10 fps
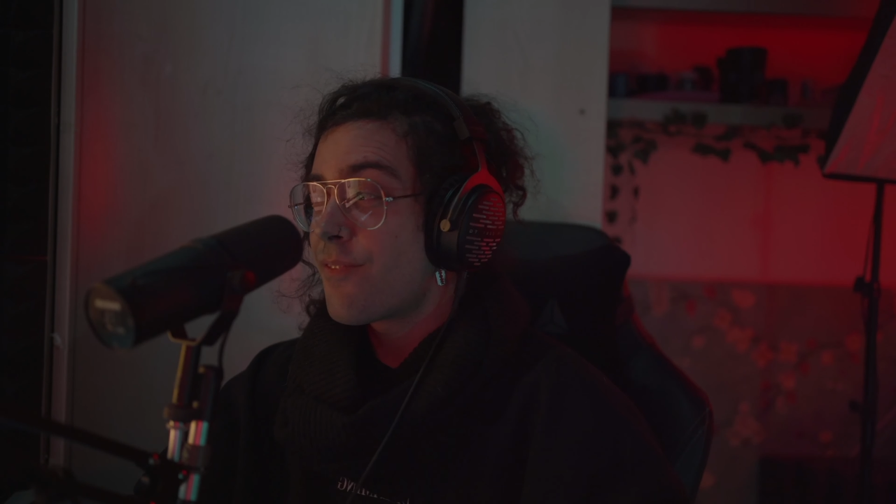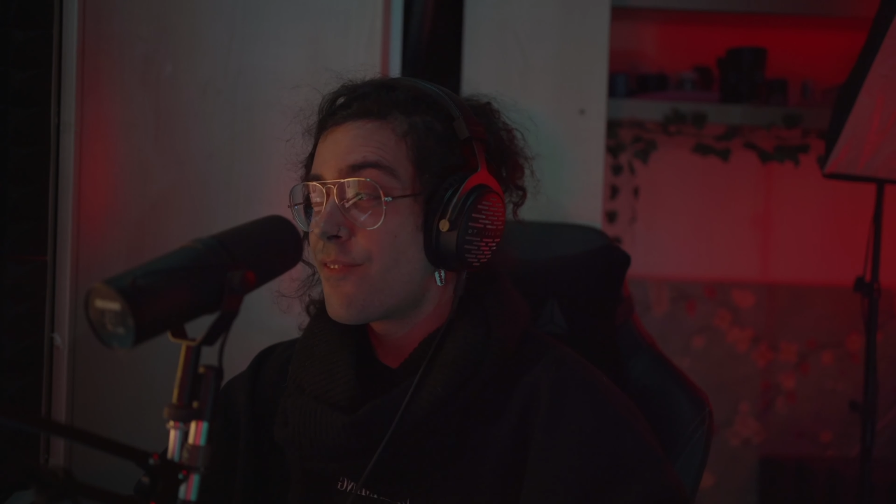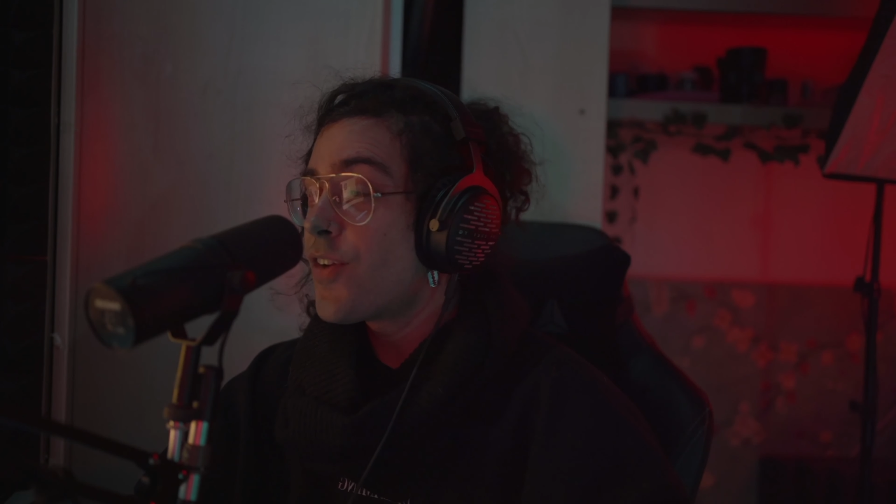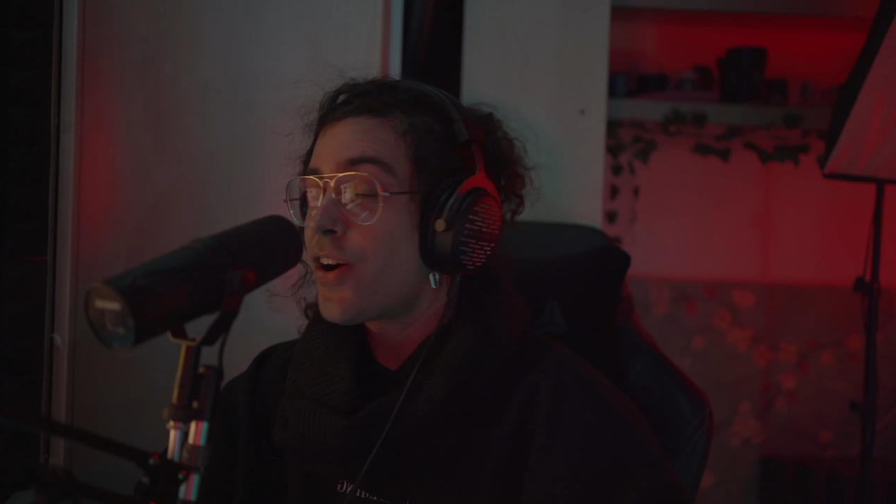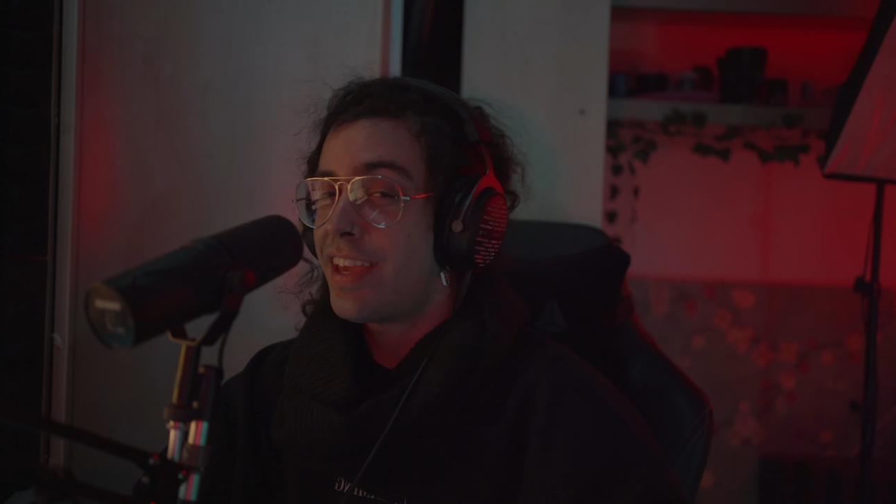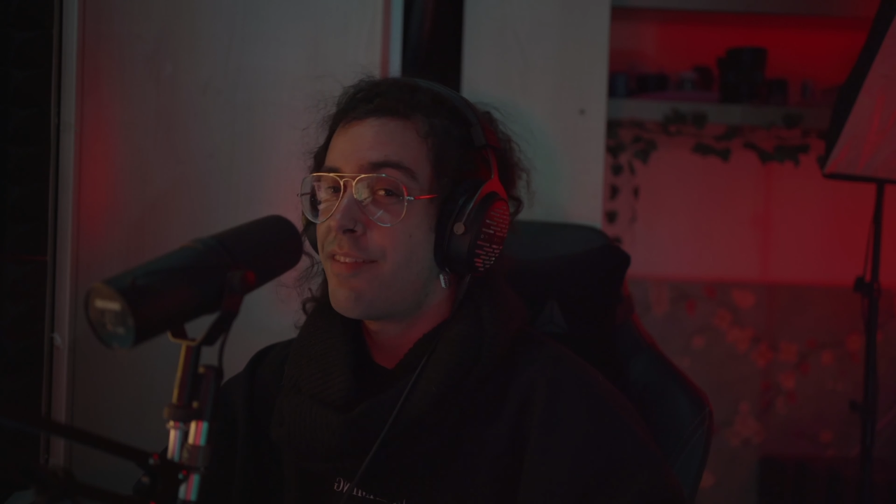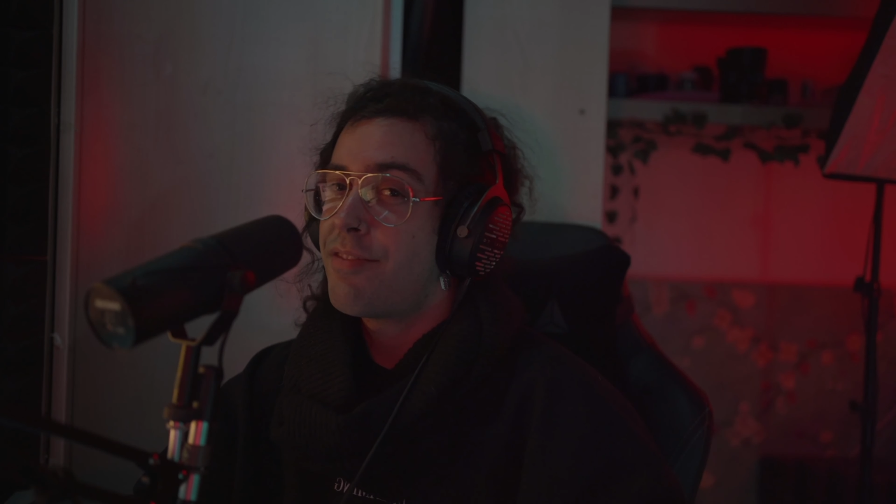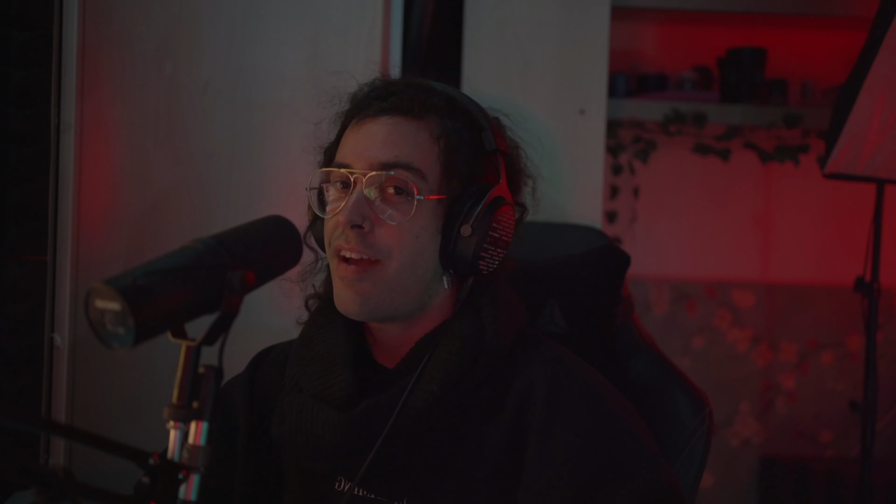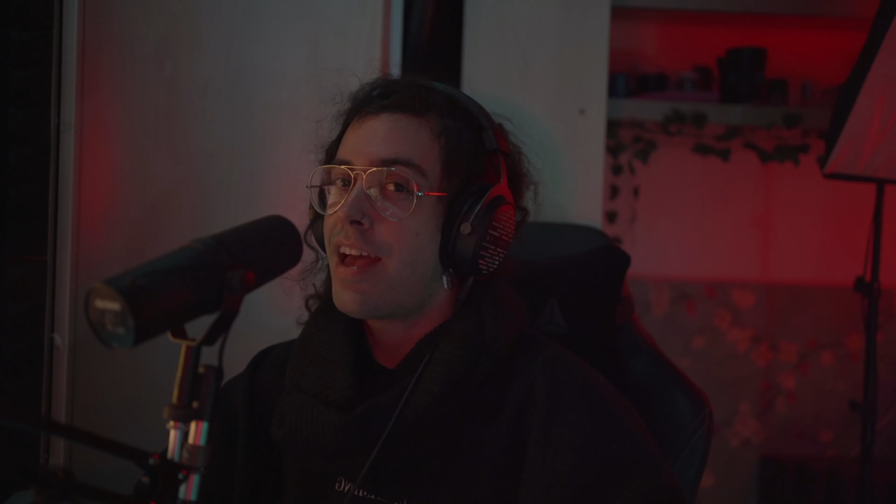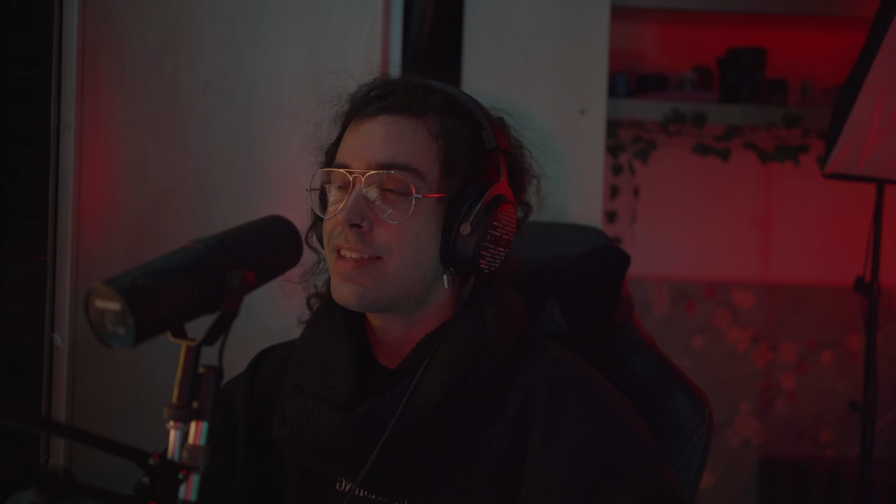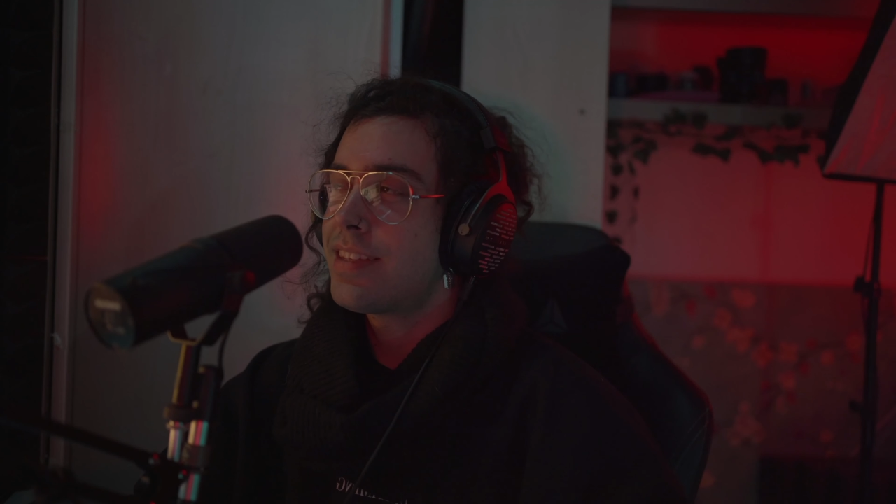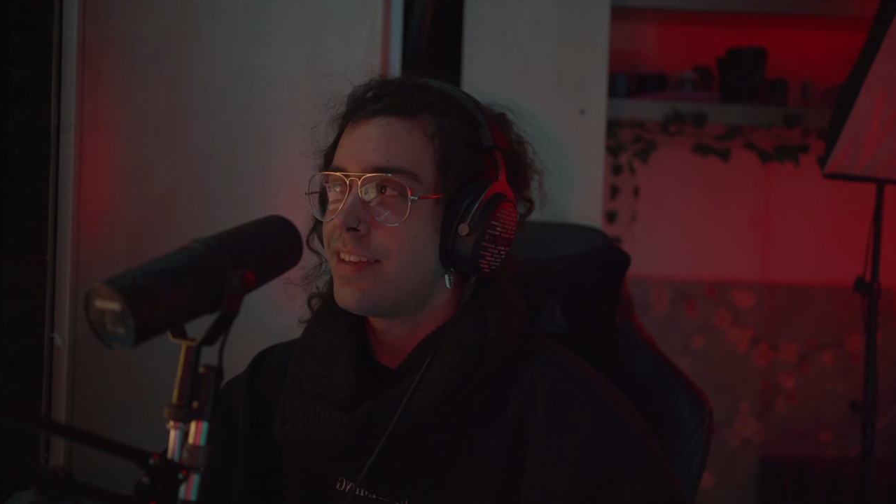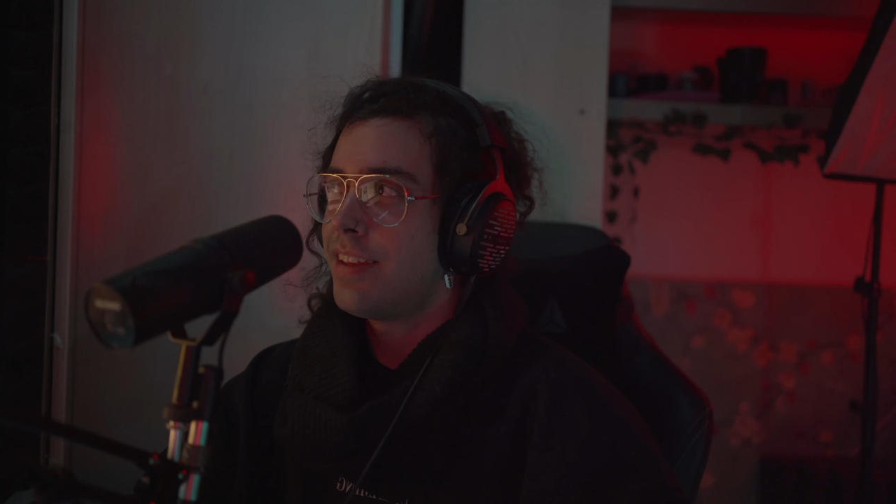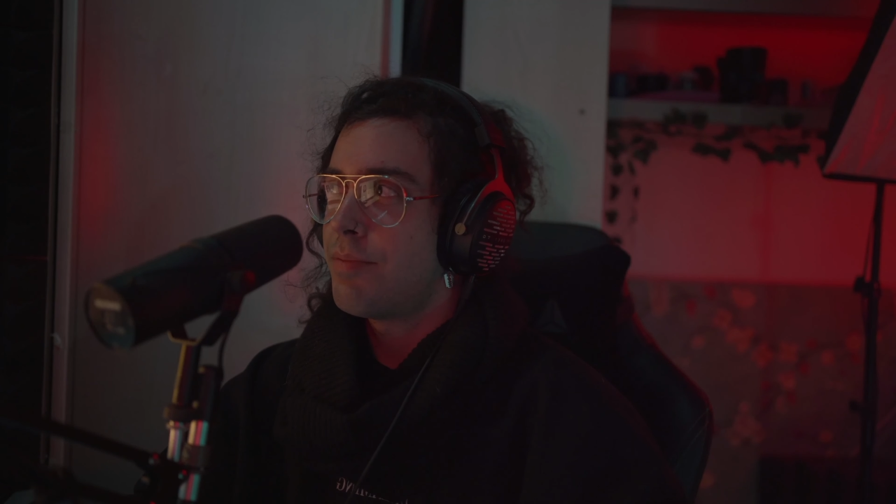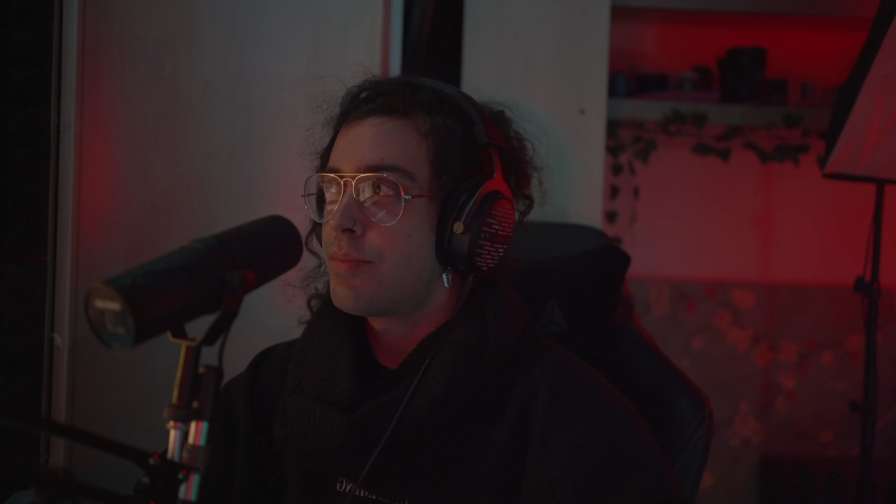fucking fast
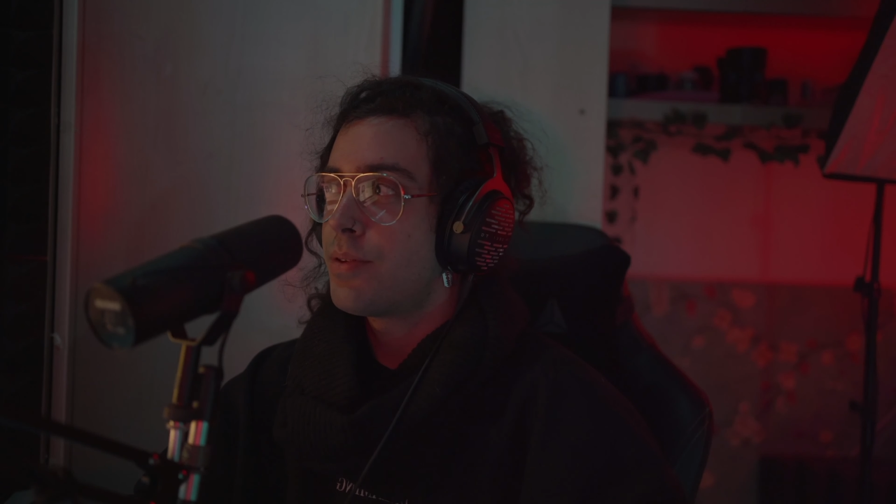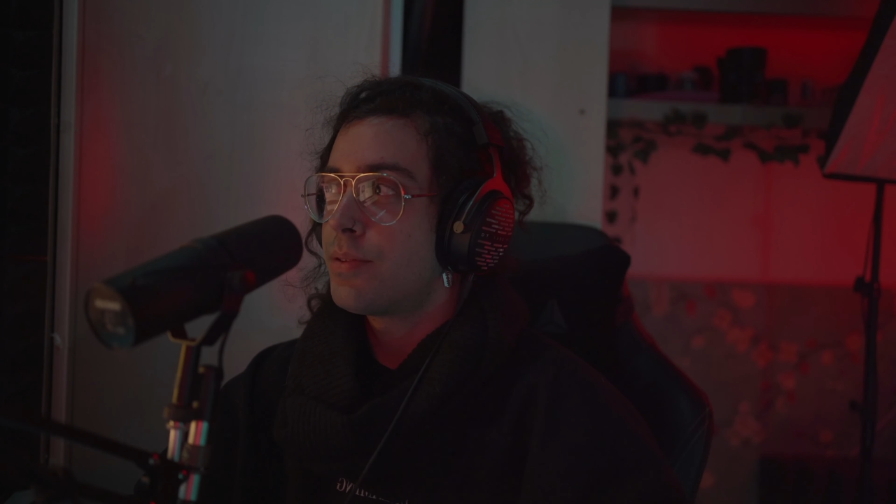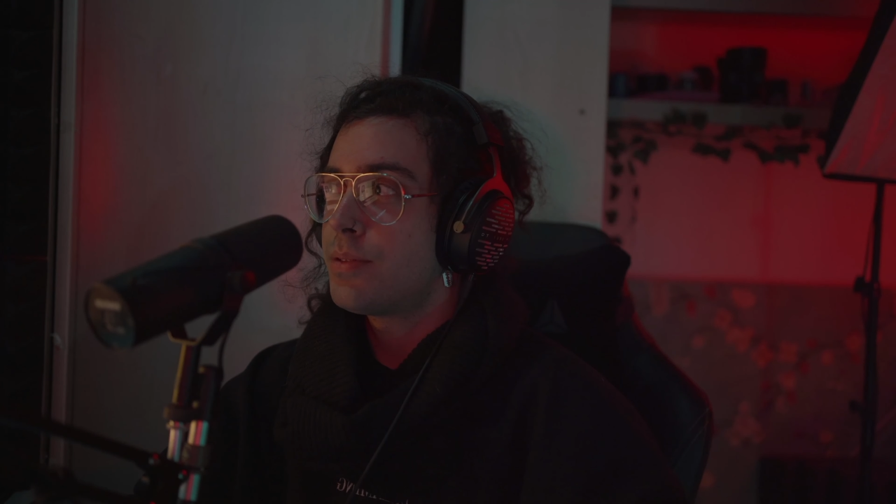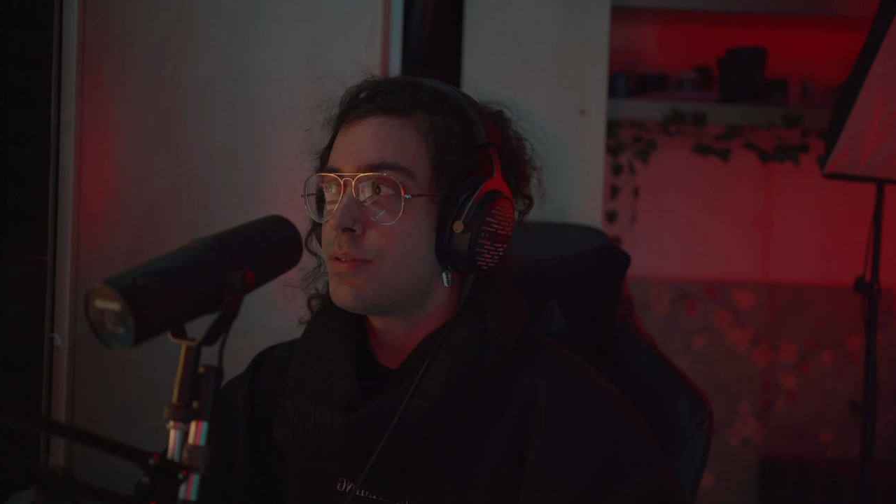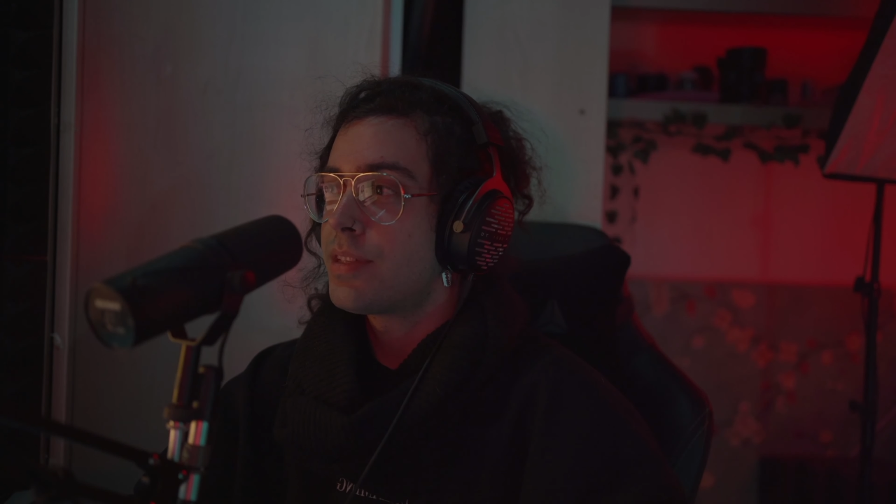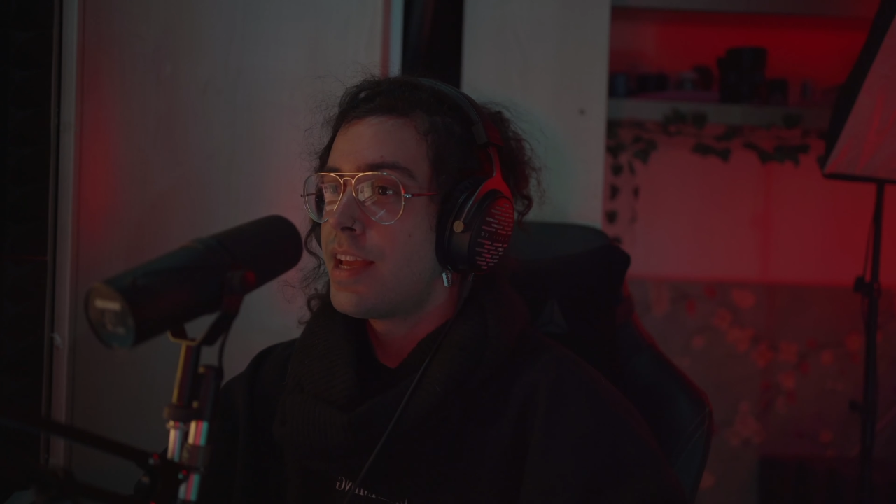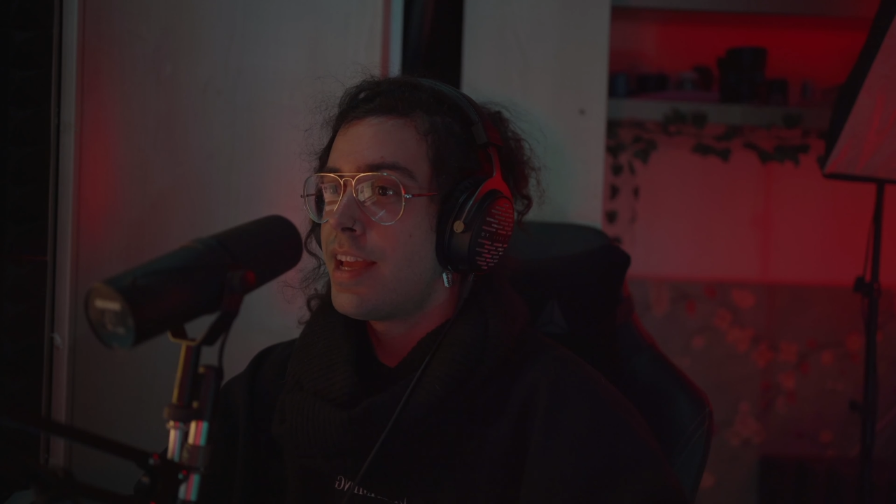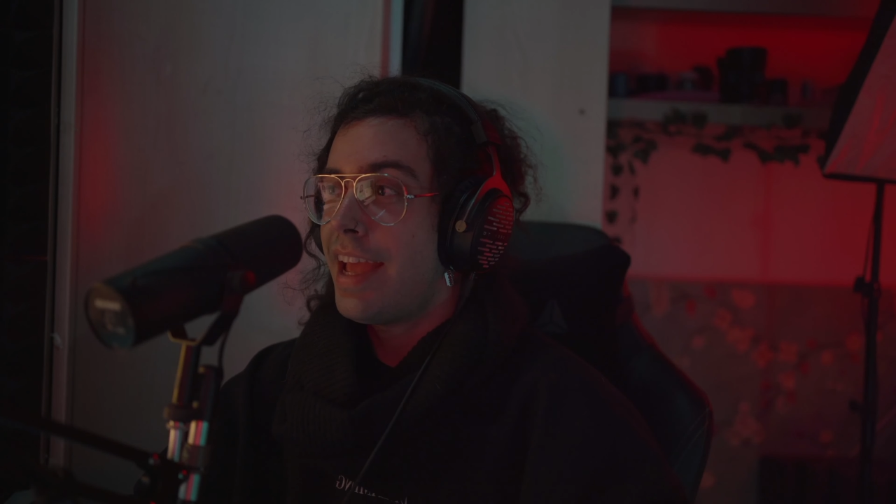in Pro Tools.